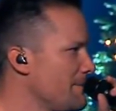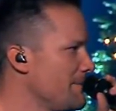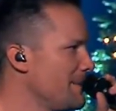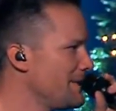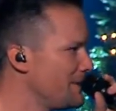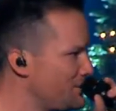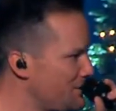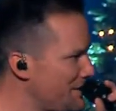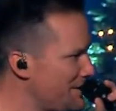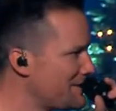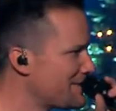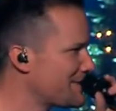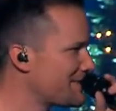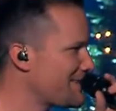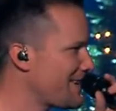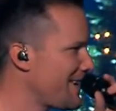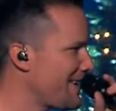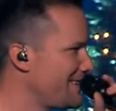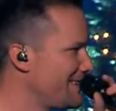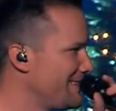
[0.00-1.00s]
And Jesus
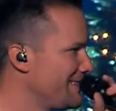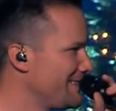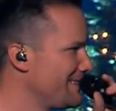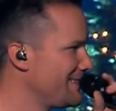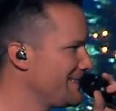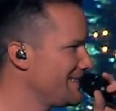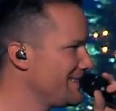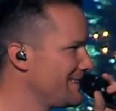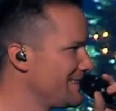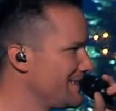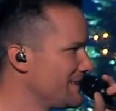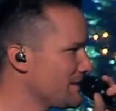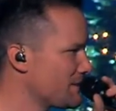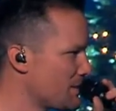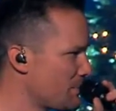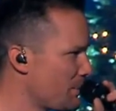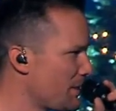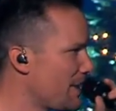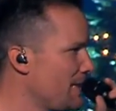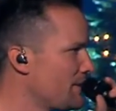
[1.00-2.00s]
said, there's
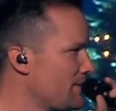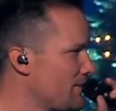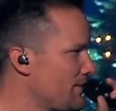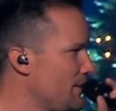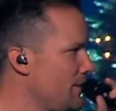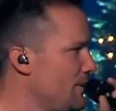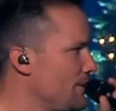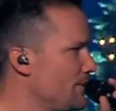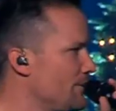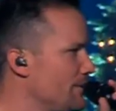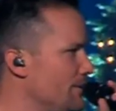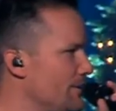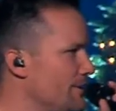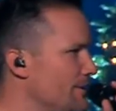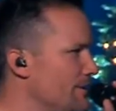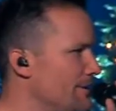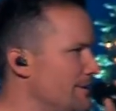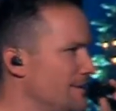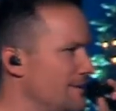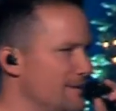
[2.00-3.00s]
a place for you.
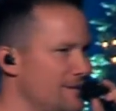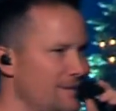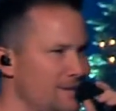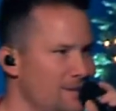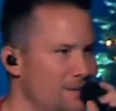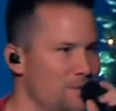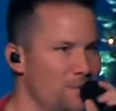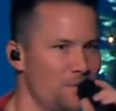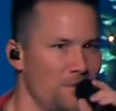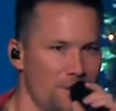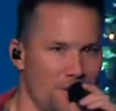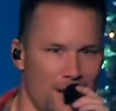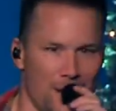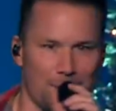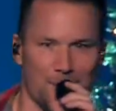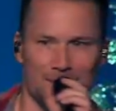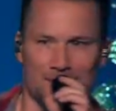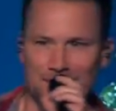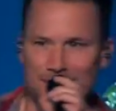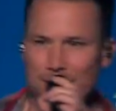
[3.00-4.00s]
Will you
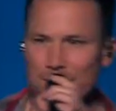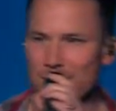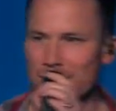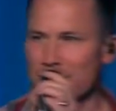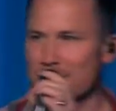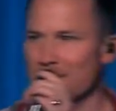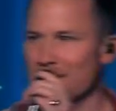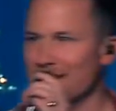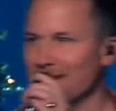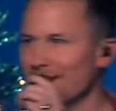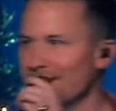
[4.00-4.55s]
come and sit with me?